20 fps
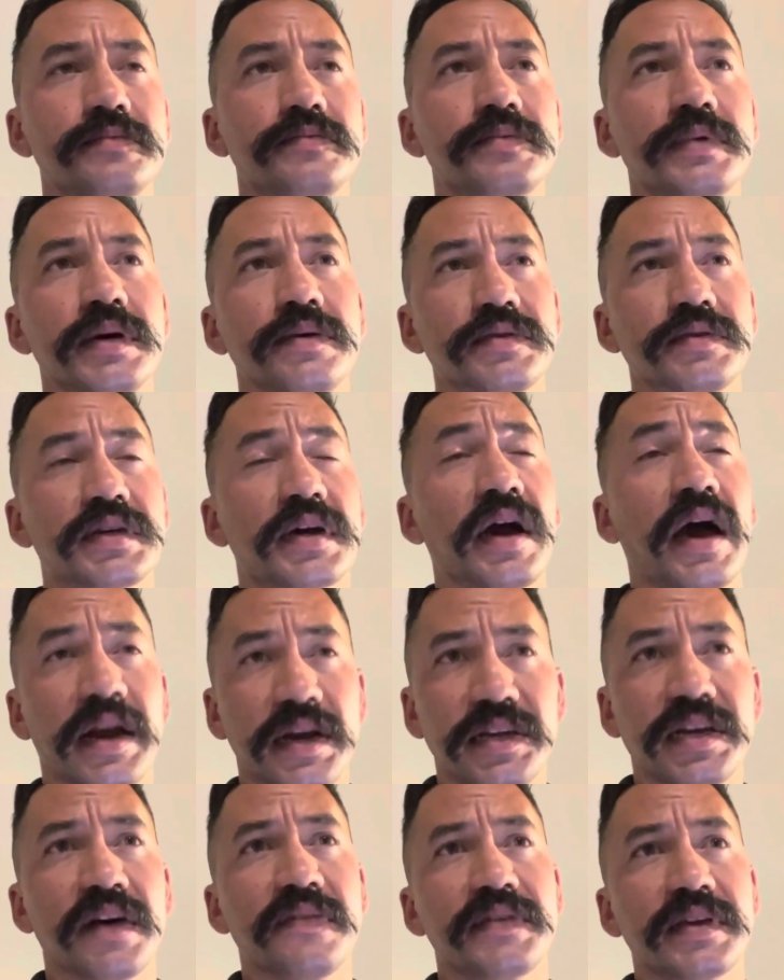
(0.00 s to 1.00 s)
It was kind
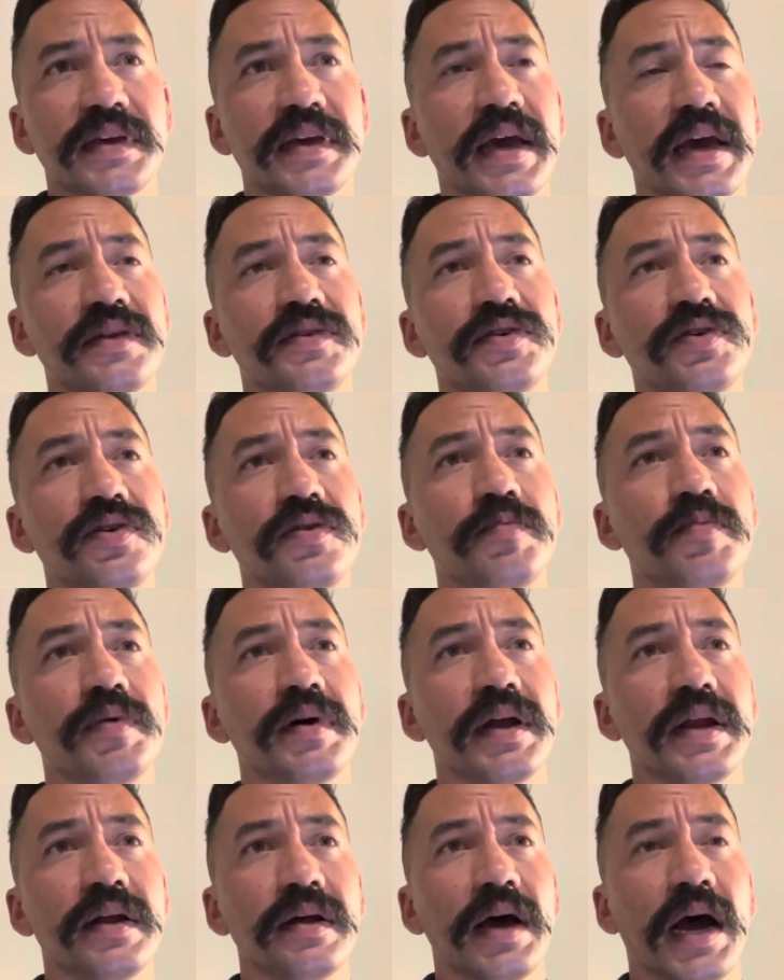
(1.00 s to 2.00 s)
of tough to get to,
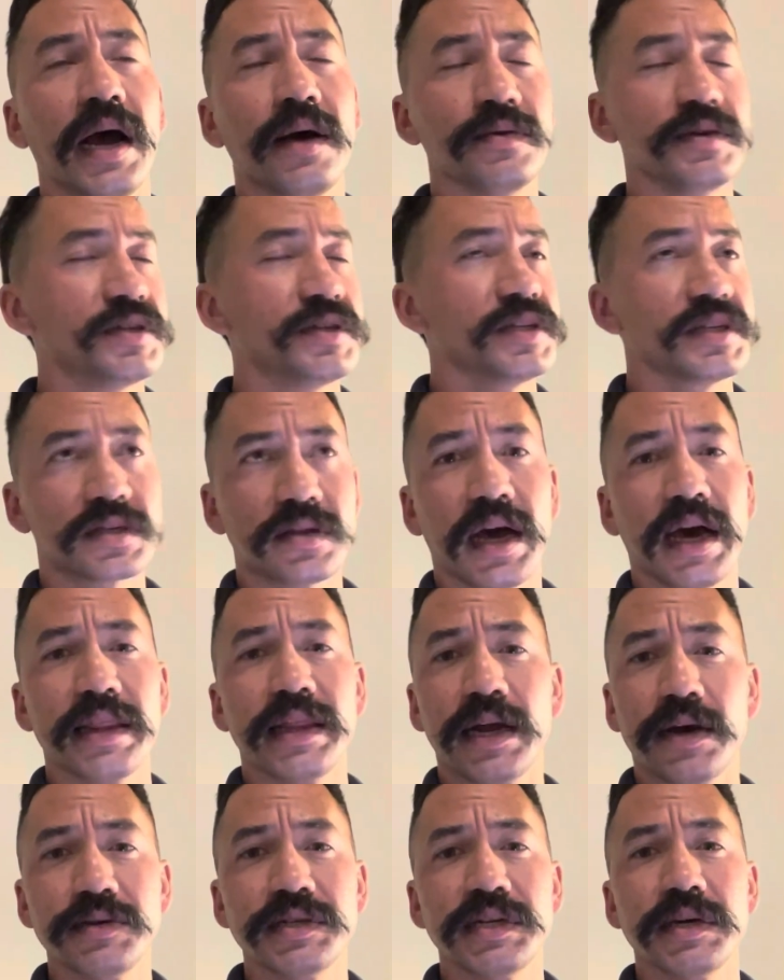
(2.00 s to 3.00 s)
but I was just glad
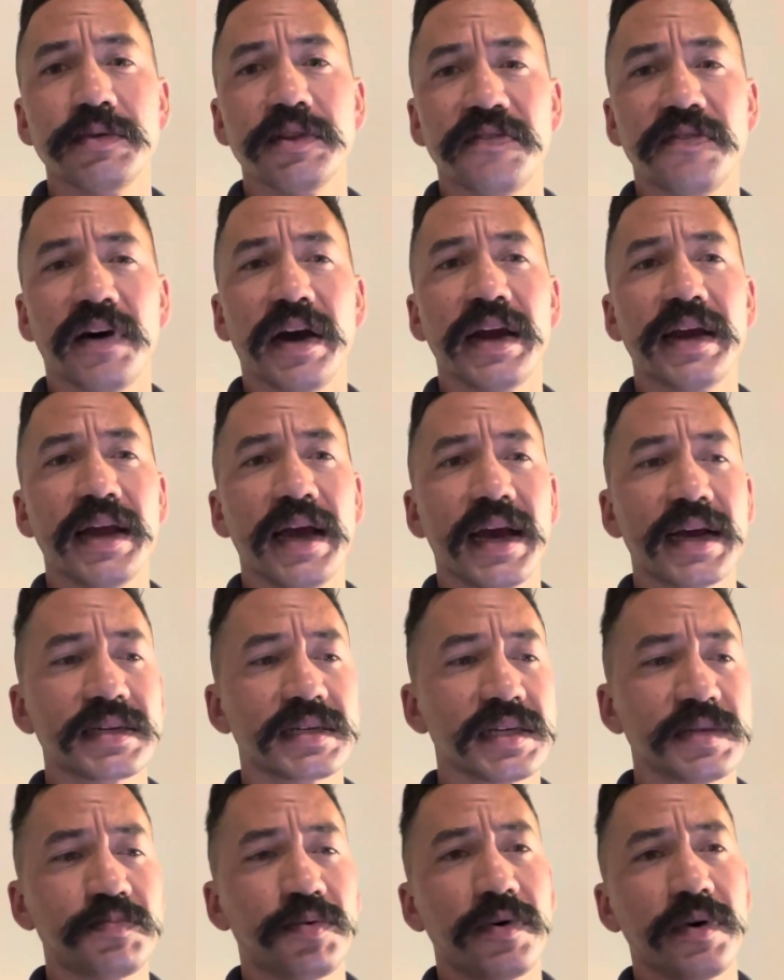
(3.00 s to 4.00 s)
that I was able to find an
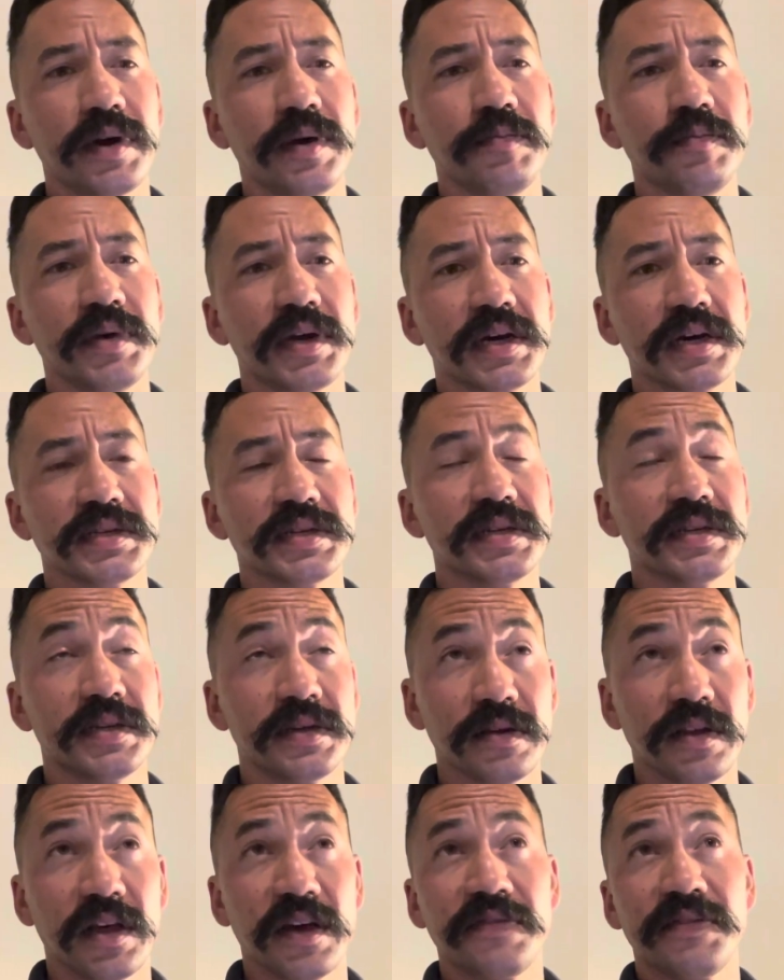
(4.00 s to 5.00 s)
access point, because
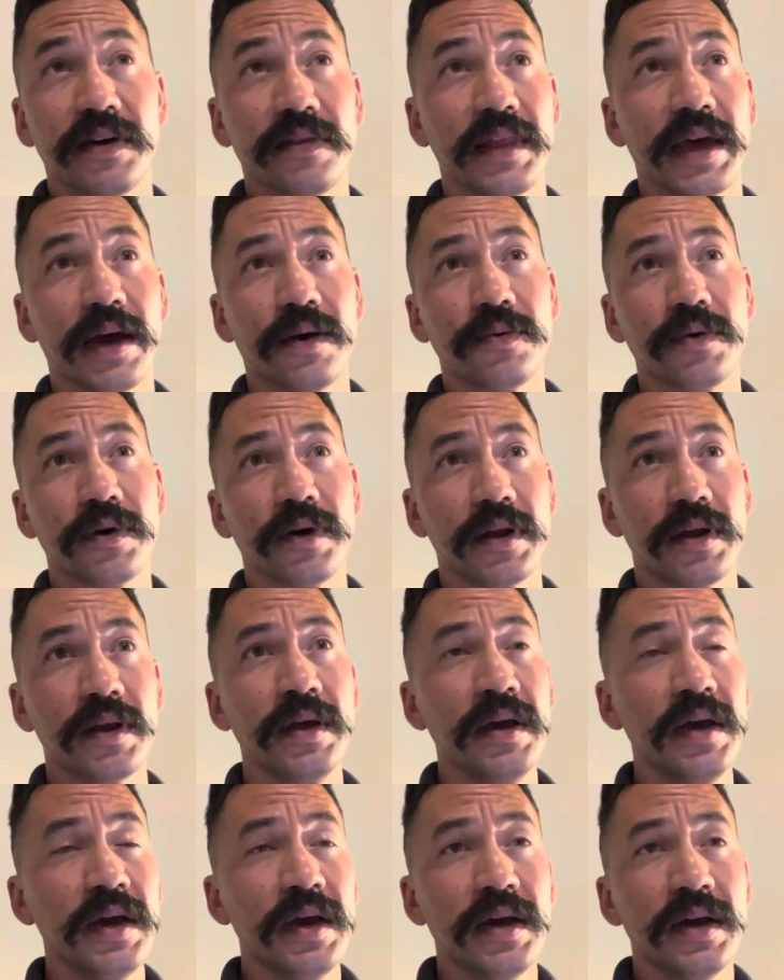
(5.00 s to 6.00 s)
until I found that
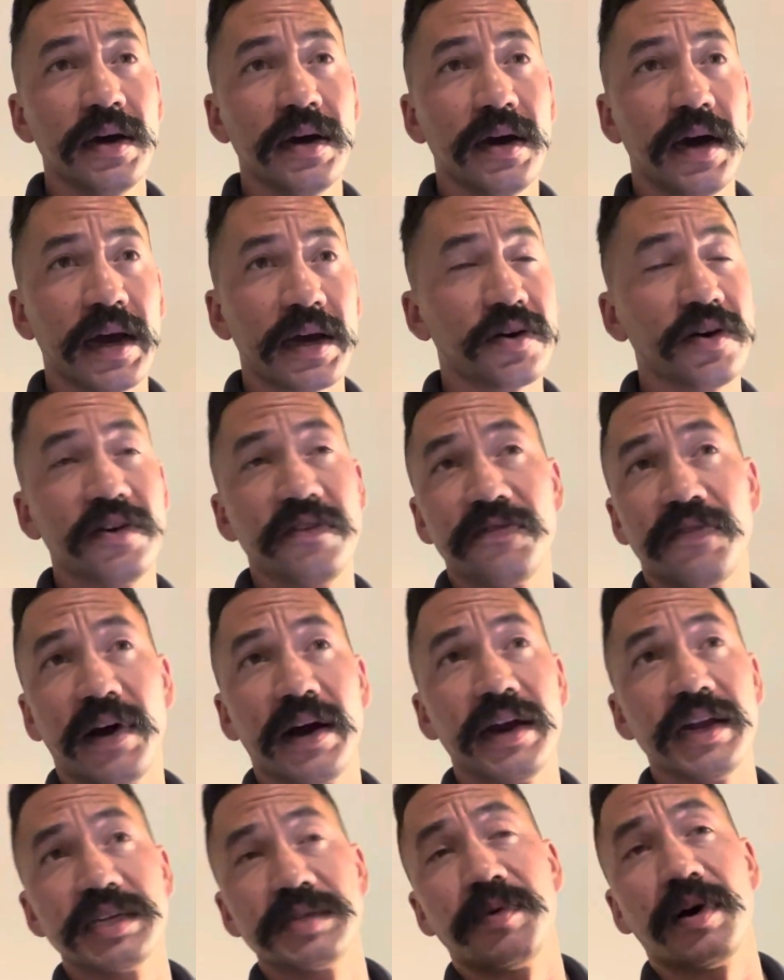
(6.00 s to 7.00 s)
one, I couldn't
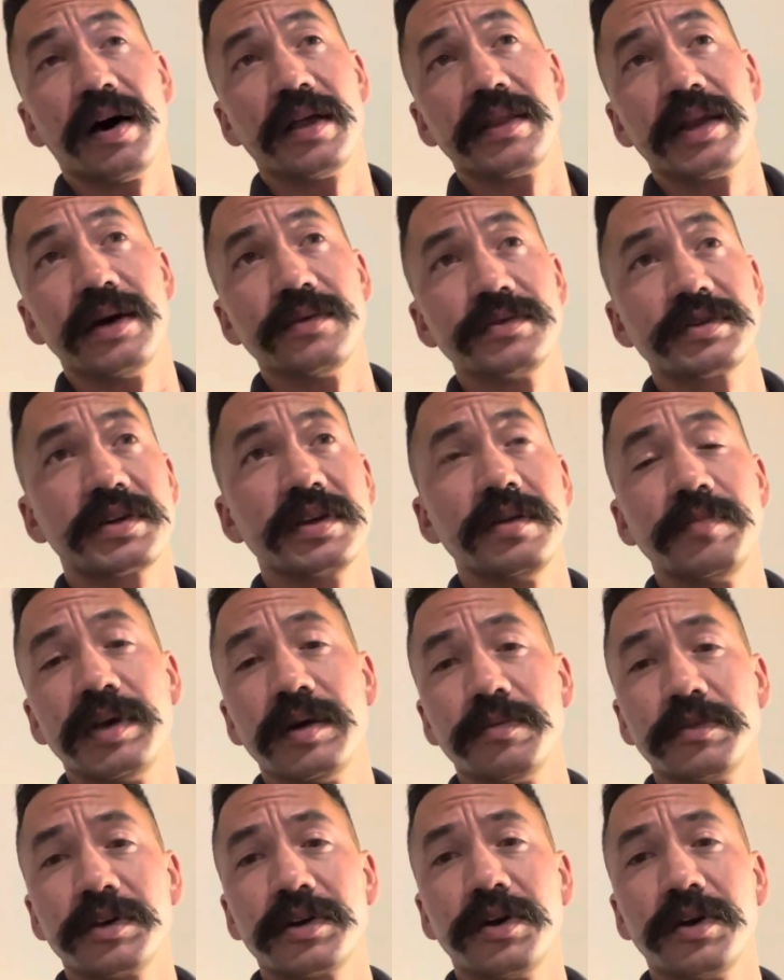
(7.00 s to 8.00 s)
find a spot that I was going to be
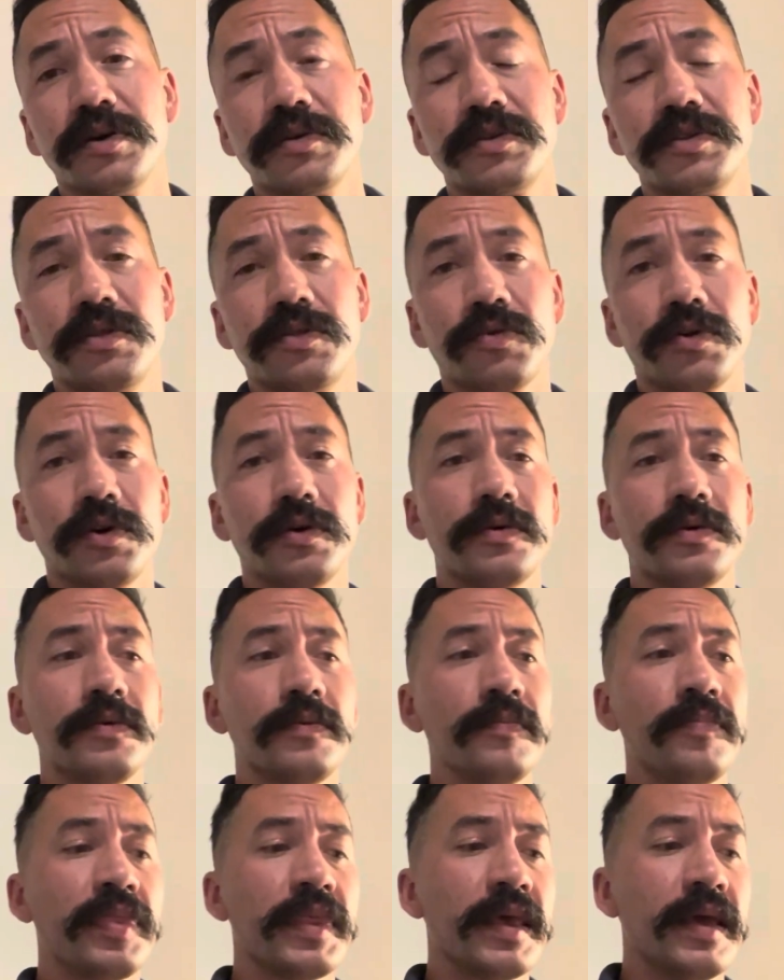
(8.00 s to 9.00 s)
able to go through.
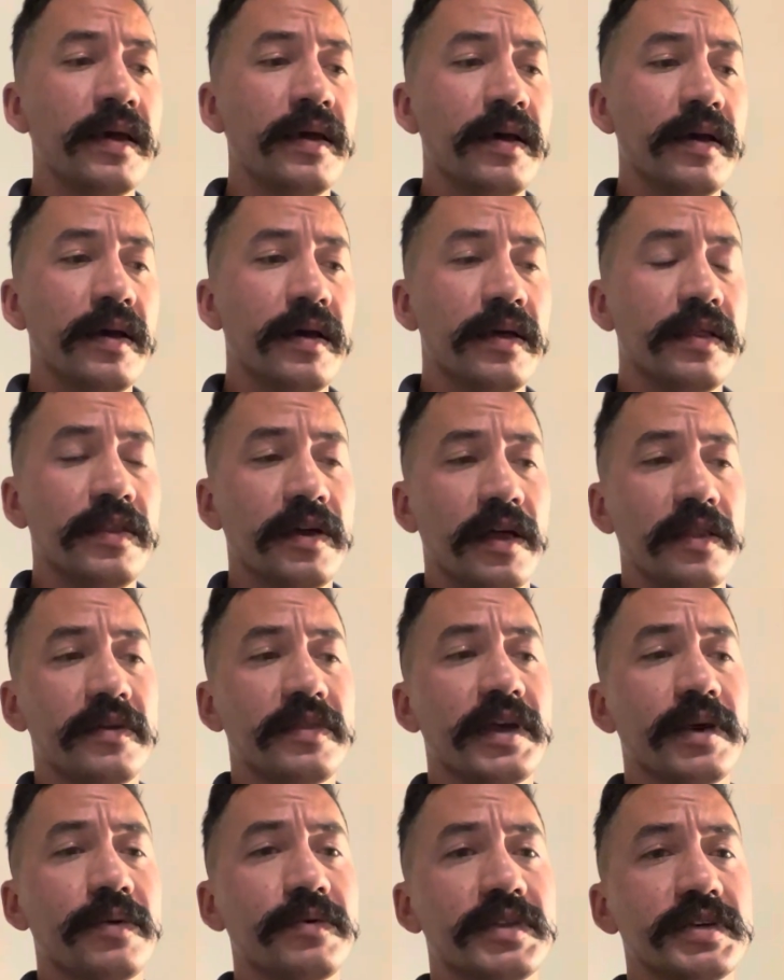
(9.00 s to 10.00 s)
The other
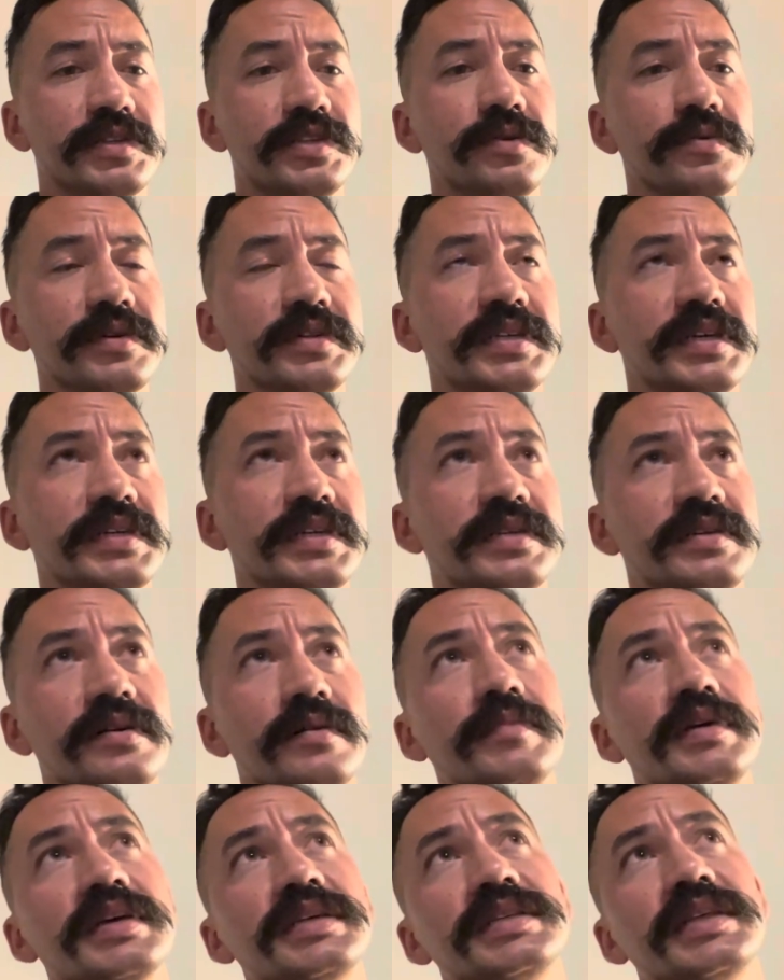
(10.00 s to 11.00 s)
thing with the sewer
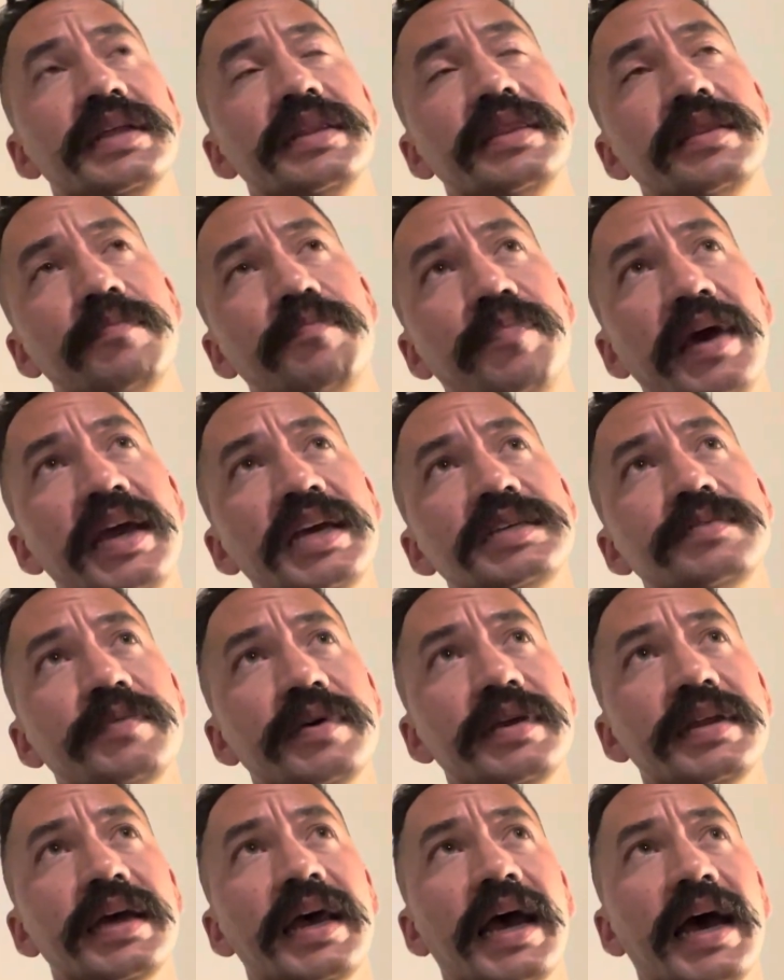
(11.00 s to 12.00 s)
system is that the
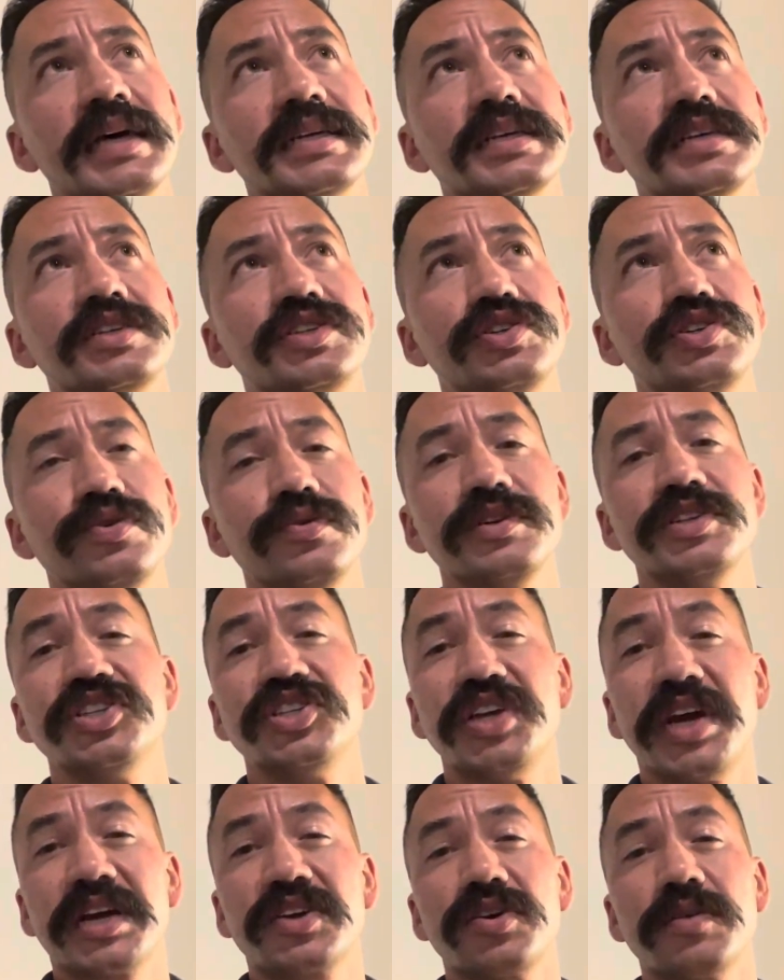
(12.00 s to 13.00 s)
basement has a sewage
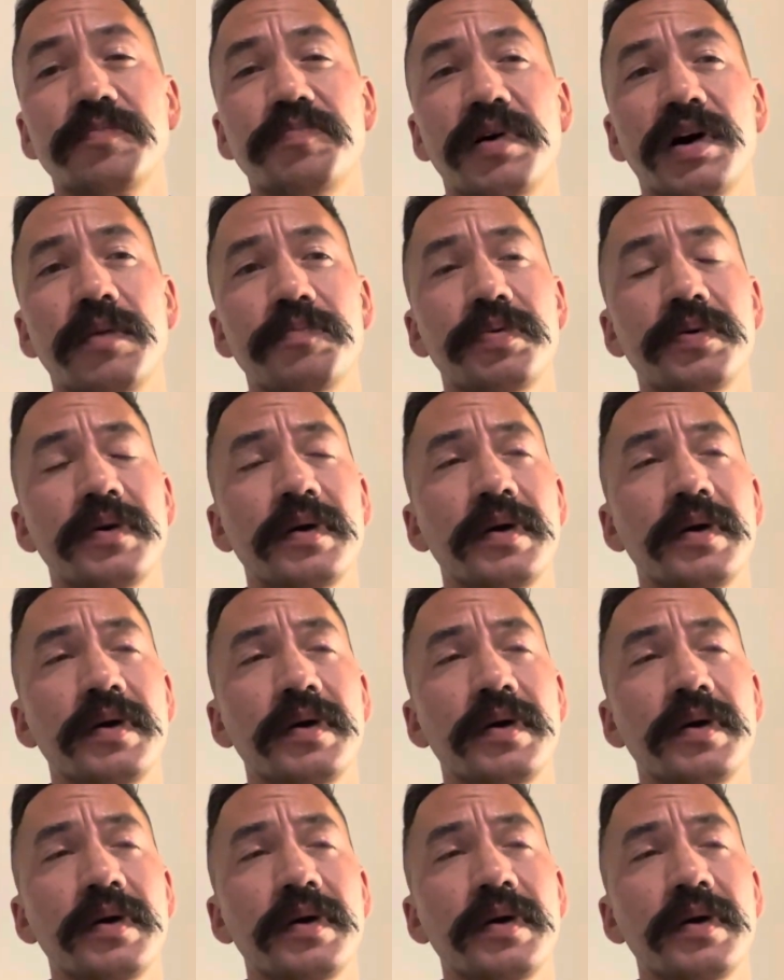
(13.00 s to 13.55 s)
ejector pump.